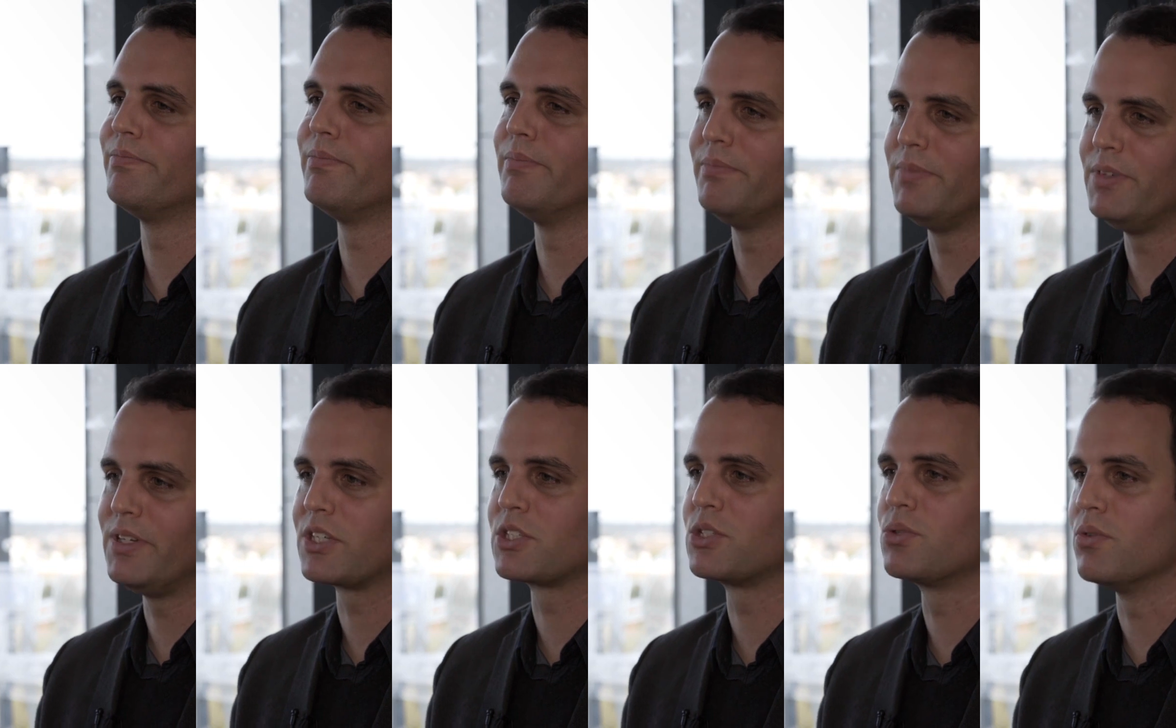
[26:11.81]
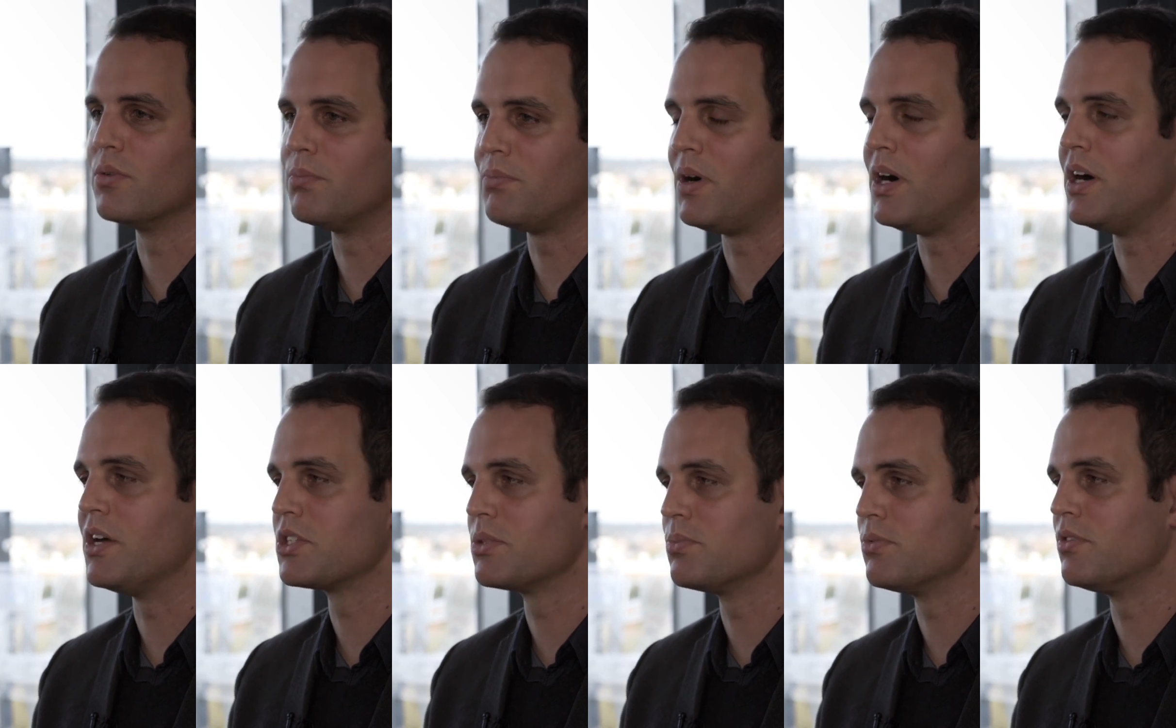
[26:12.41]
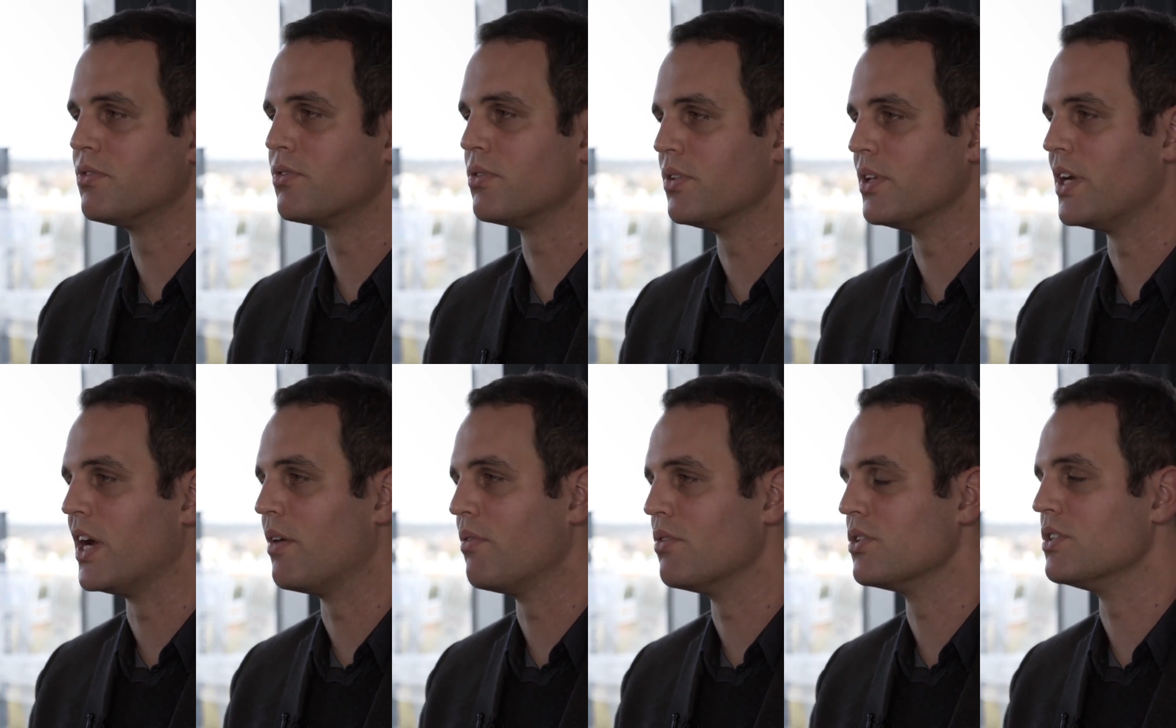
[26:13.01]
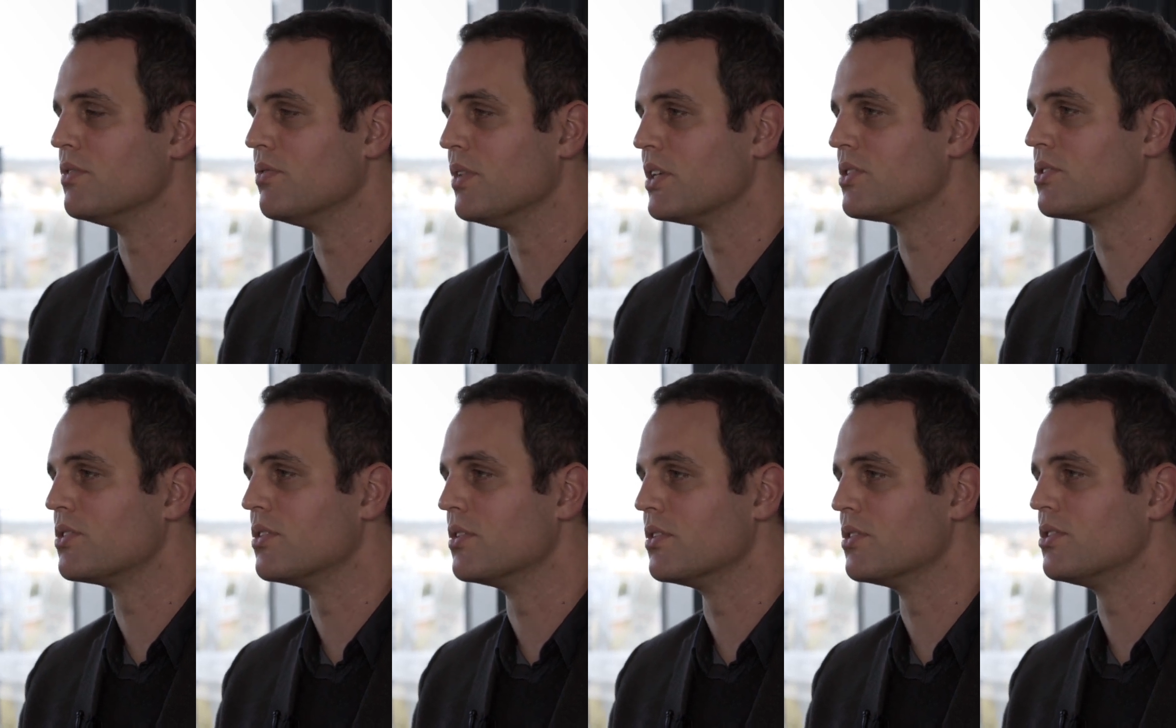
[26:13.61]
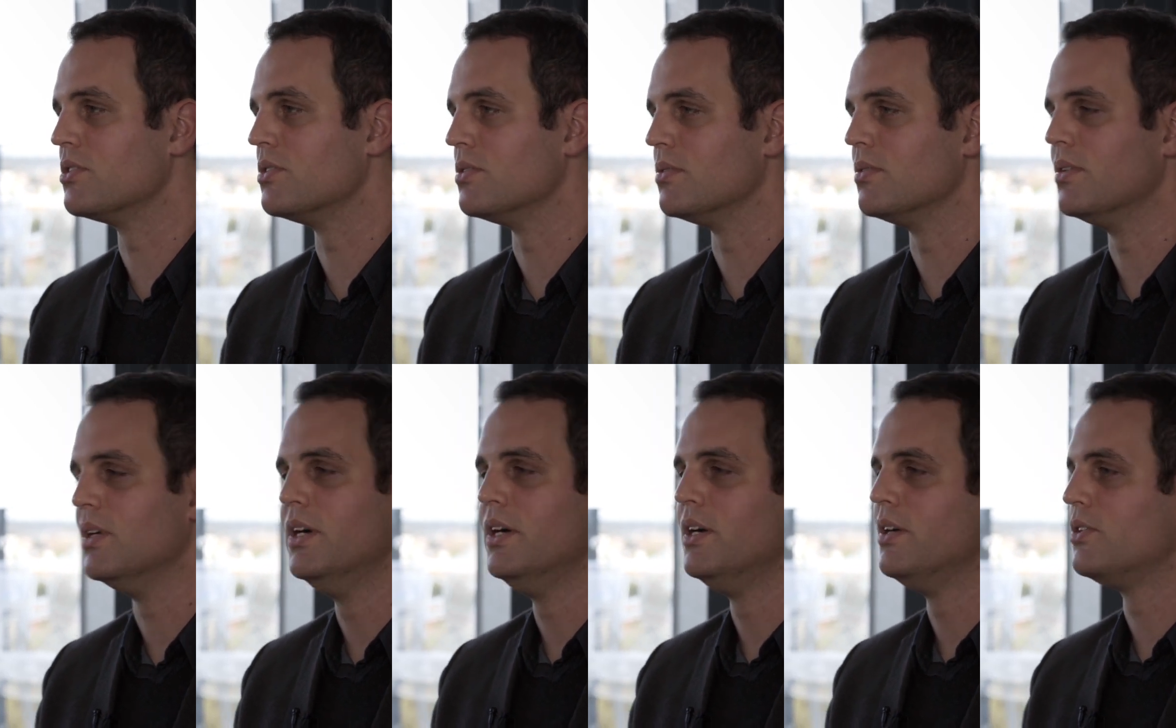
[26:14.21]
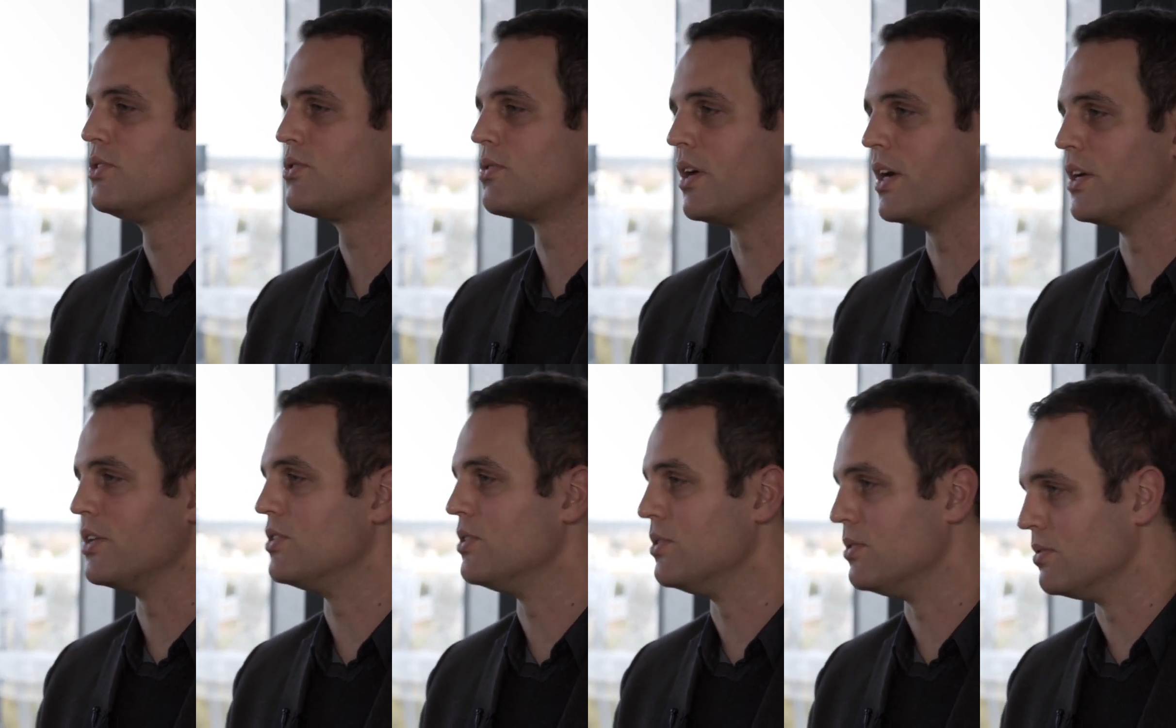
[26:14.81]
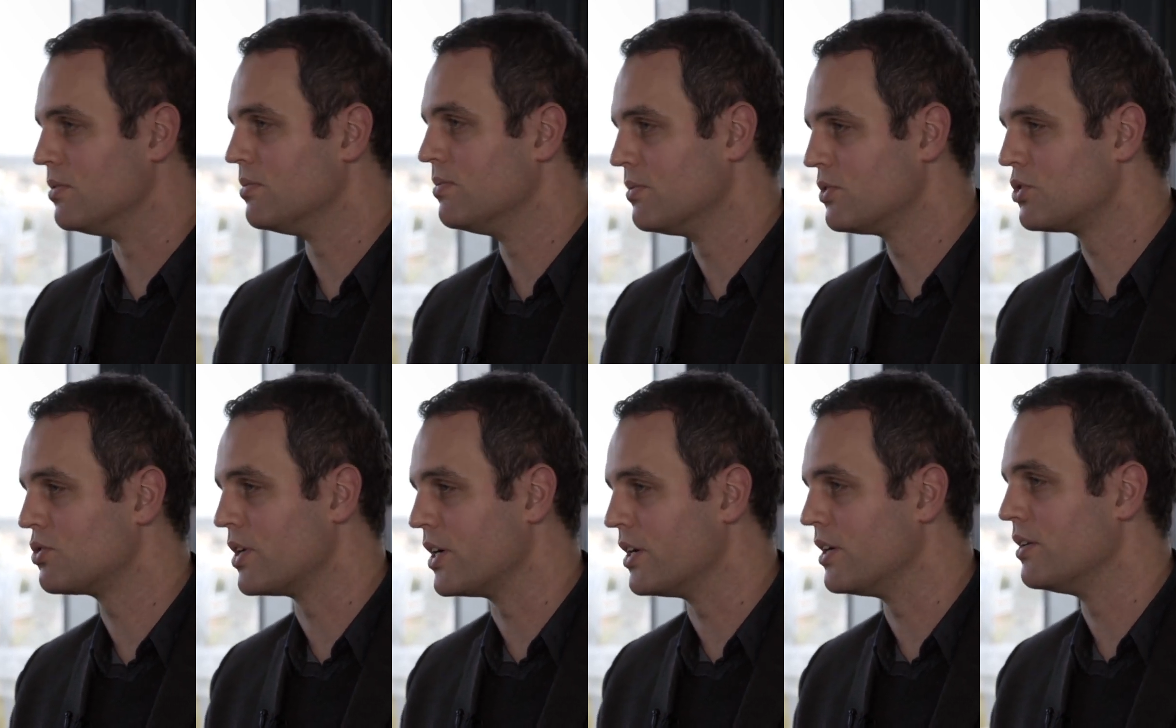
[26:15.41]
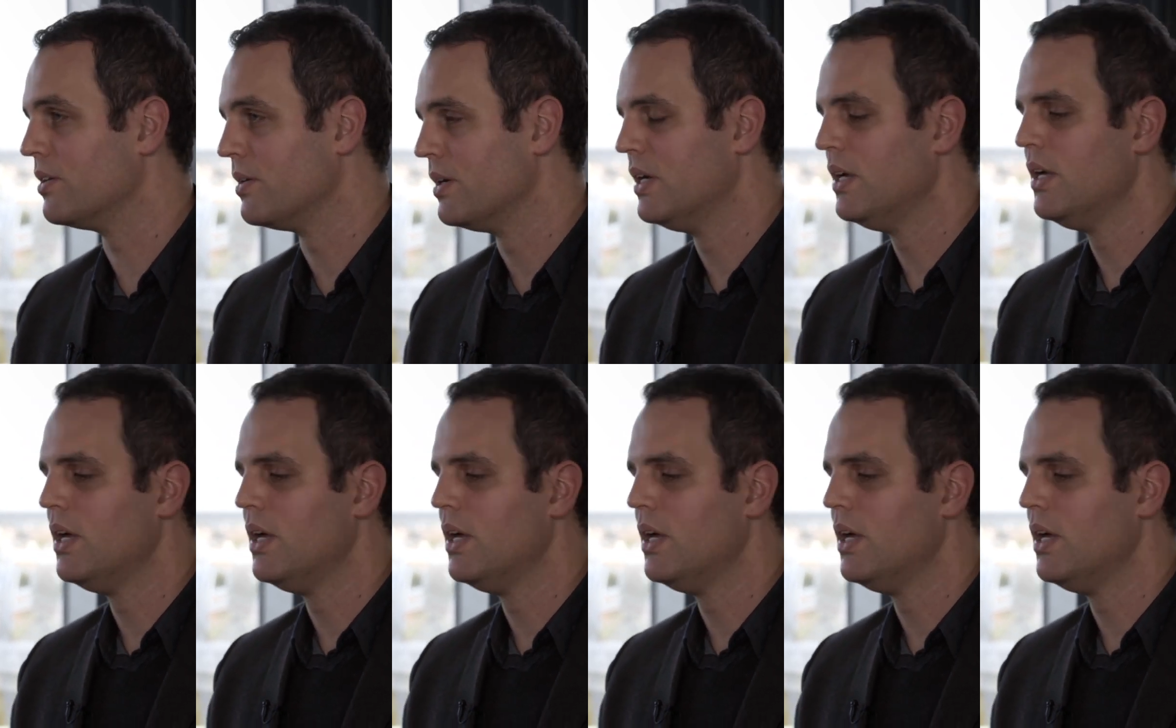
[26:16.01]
next to impossible for the average investor to try to trade.